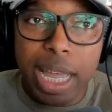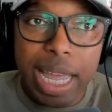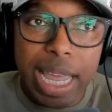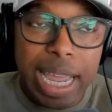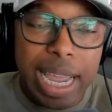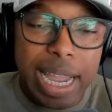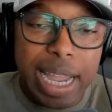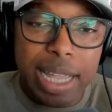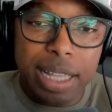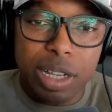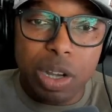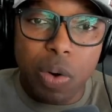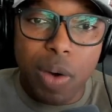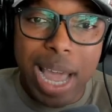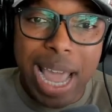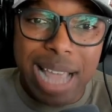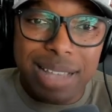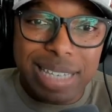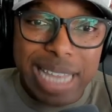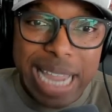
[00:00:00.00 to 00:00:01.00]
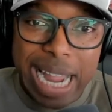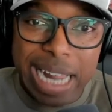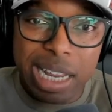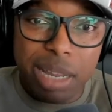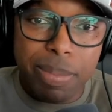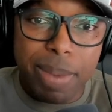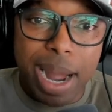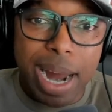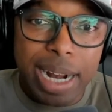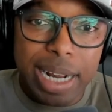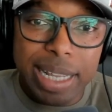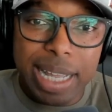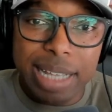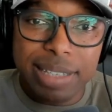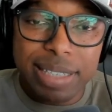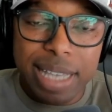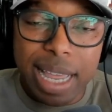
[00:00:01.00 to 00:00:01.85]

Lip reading: and go ask anybody that's